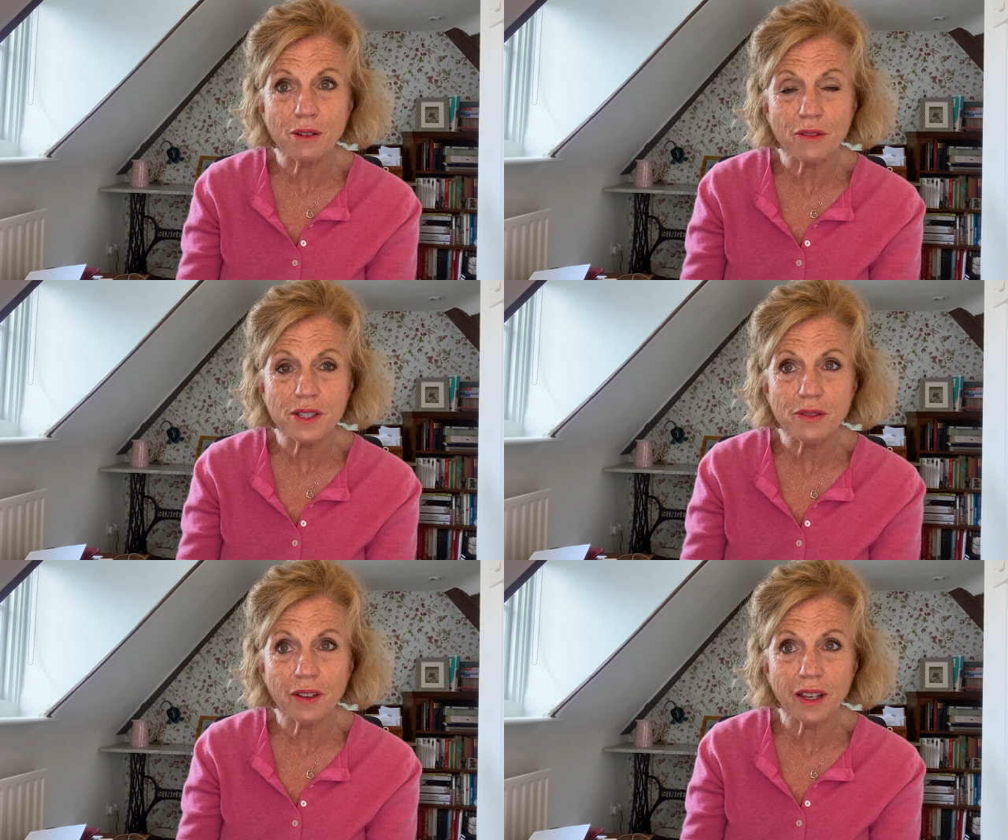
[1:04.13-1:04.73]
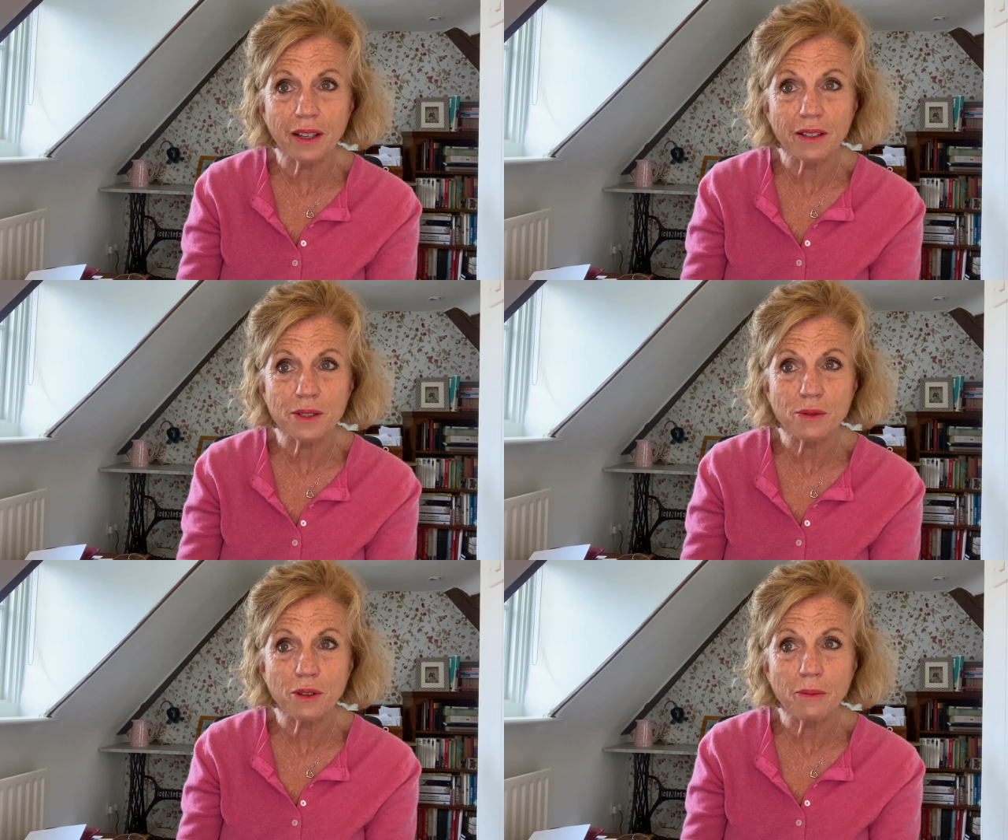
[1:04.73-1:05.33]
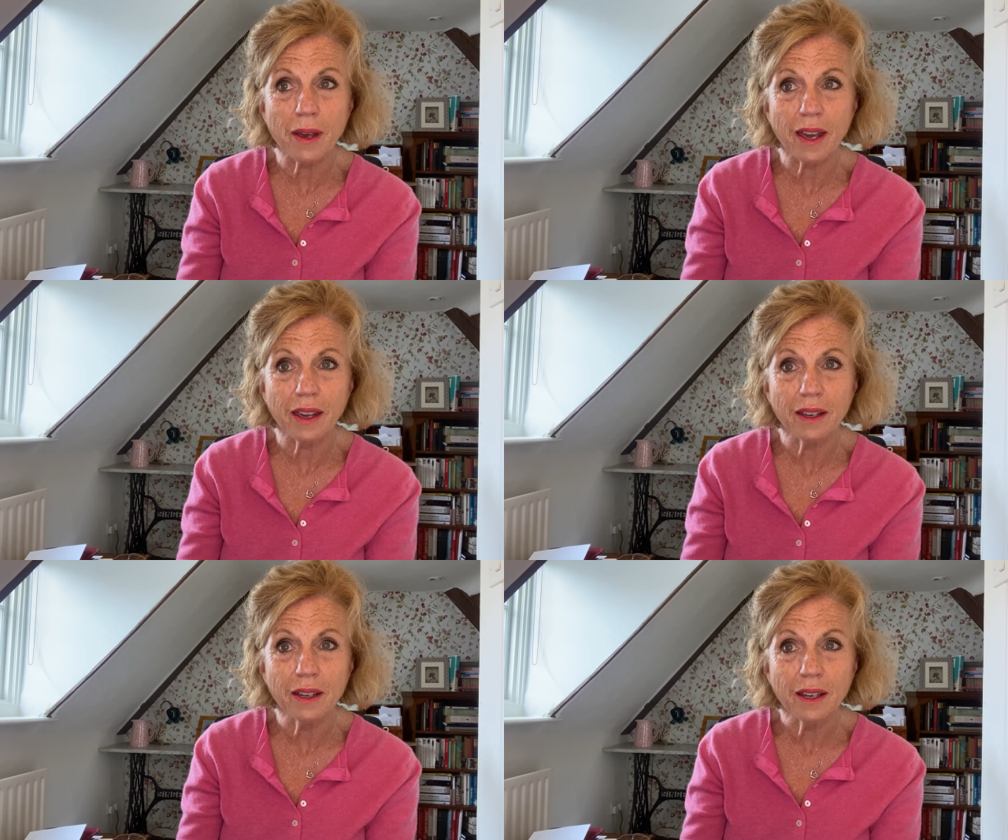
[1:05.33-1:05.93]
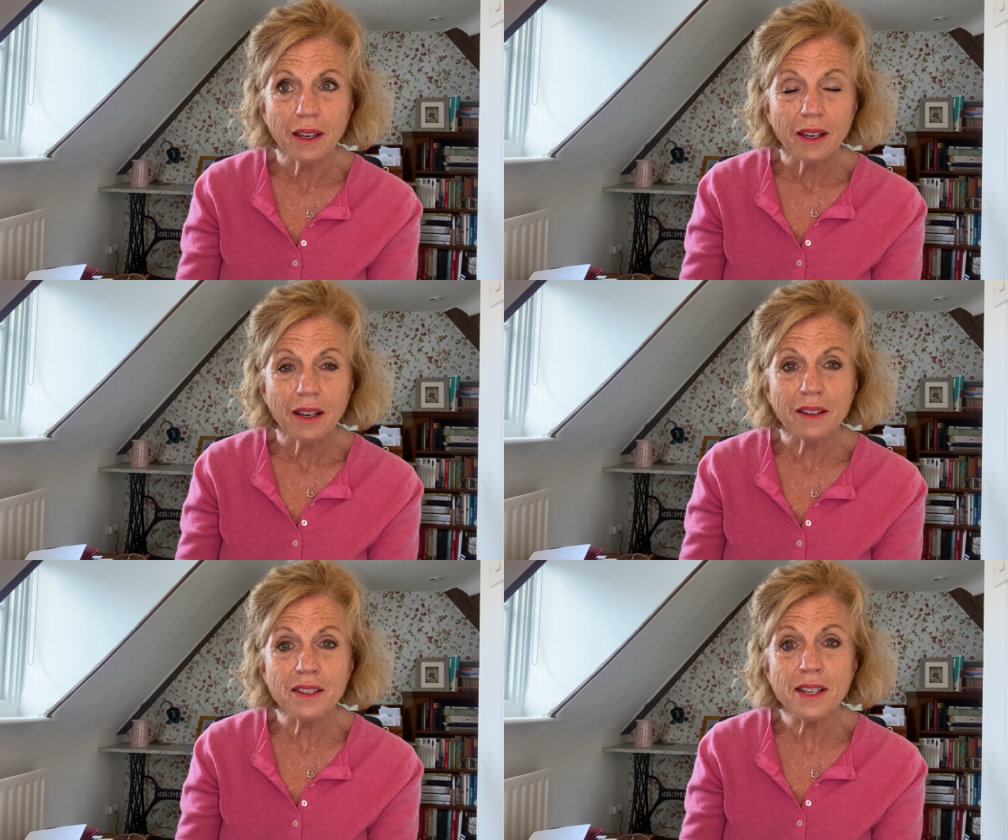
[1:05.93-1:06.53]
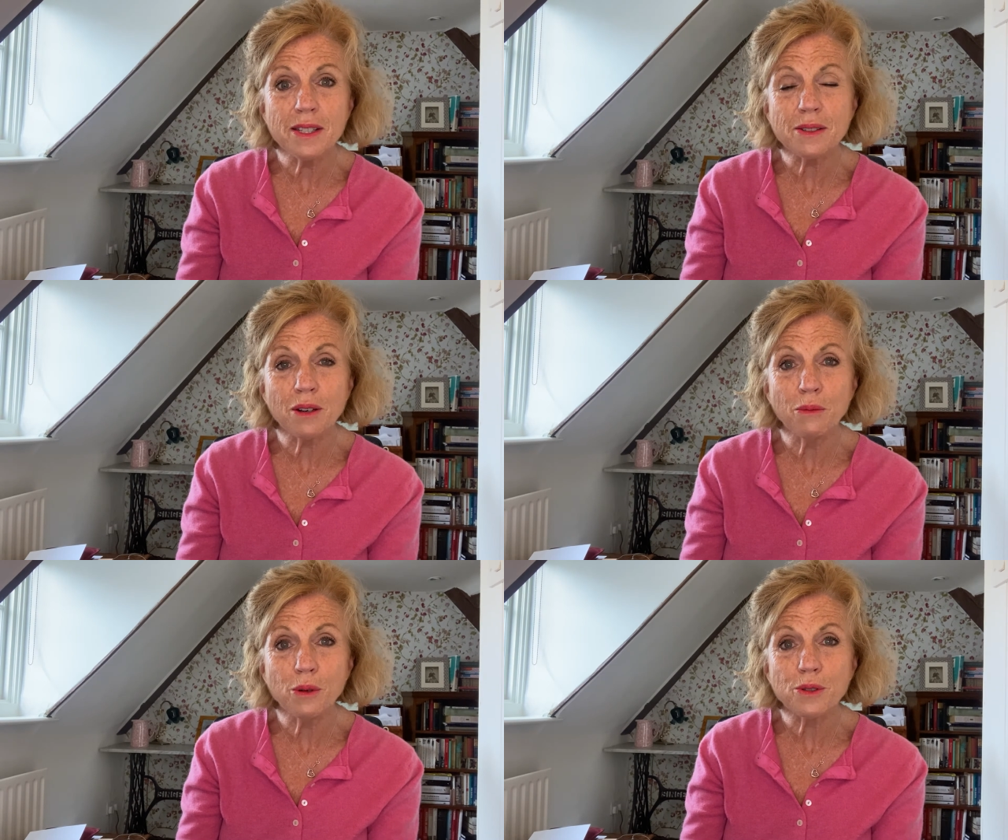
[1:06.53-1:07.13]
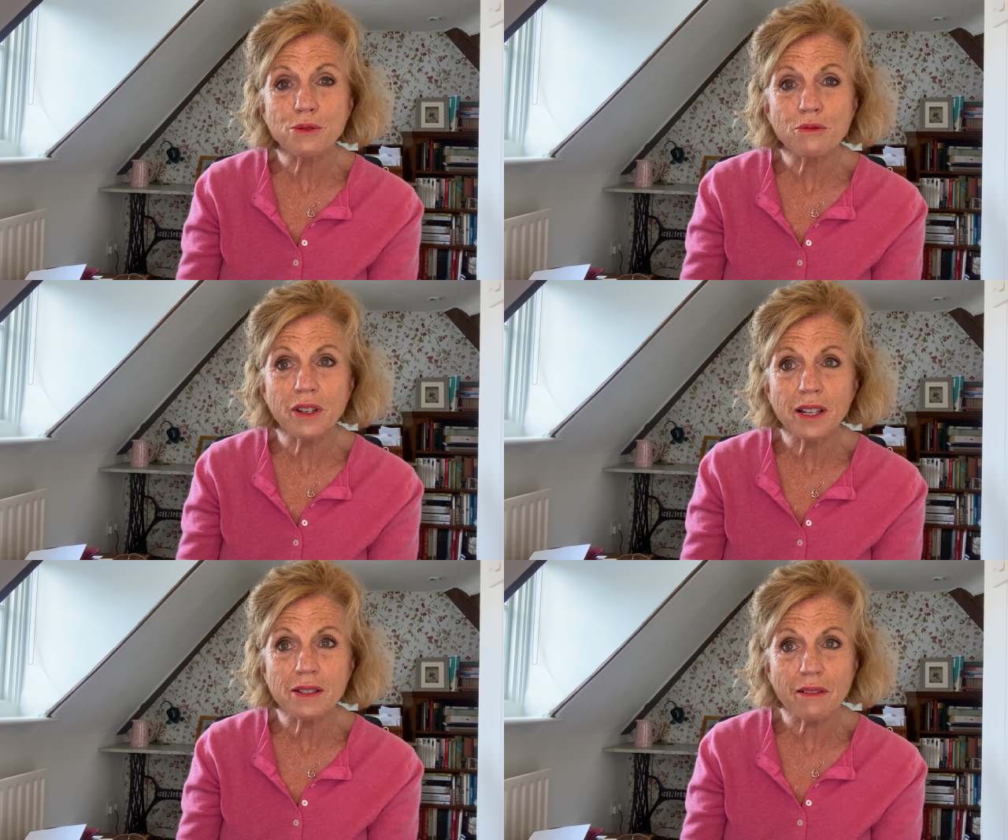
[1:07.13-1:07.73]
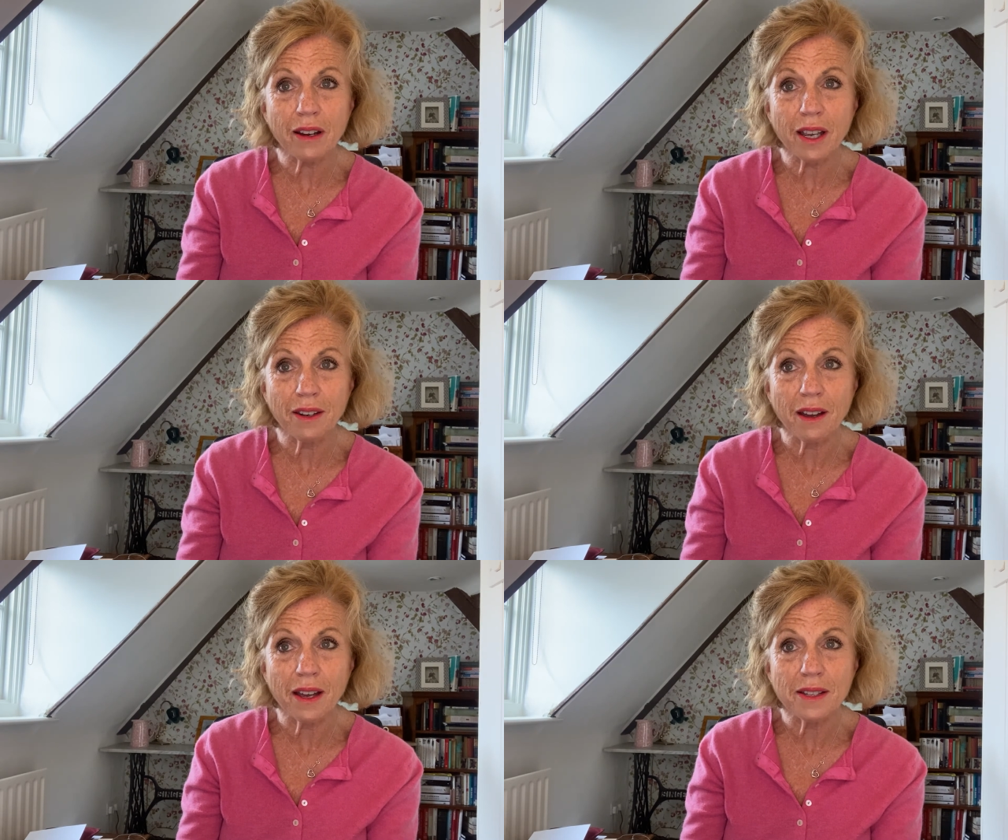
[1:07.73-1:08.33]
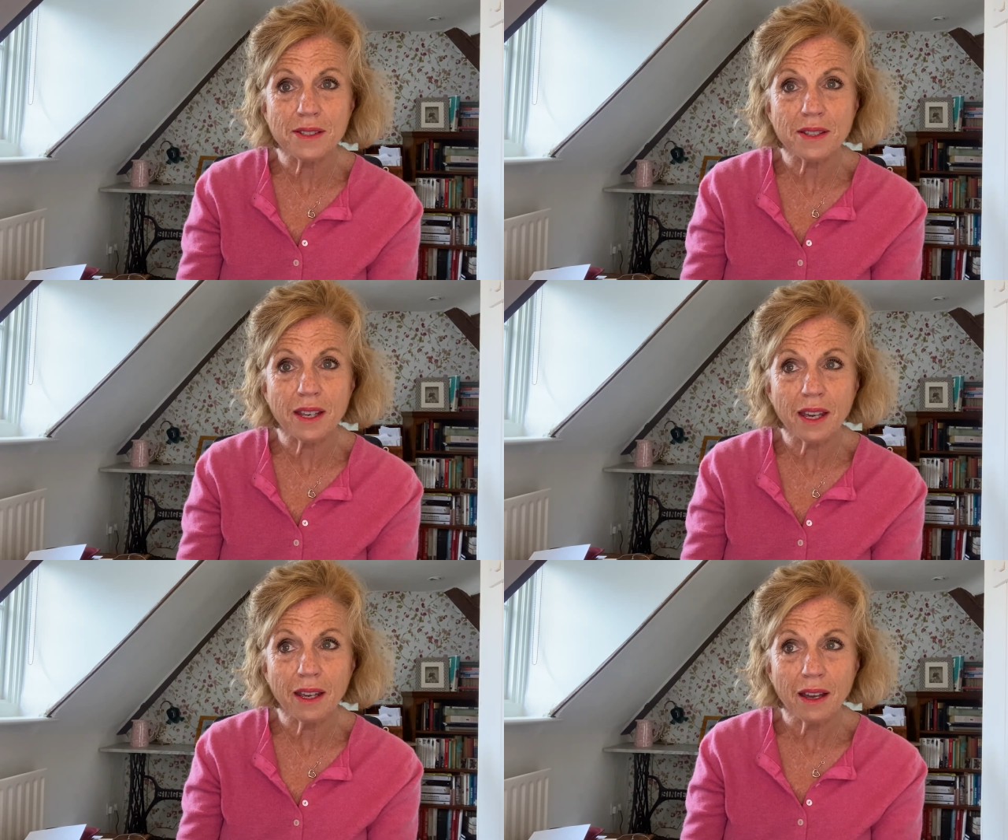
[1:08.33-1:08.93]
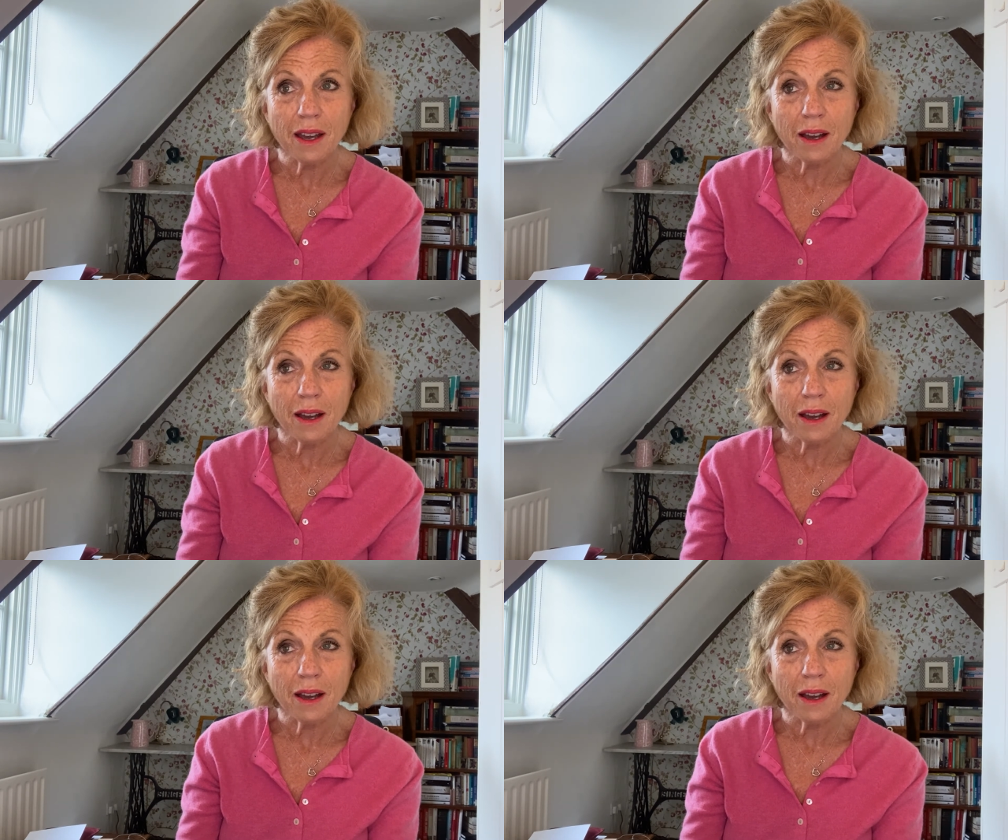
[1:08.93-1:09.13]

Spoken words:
Officer for England, Ruth May. And these awards really recognise the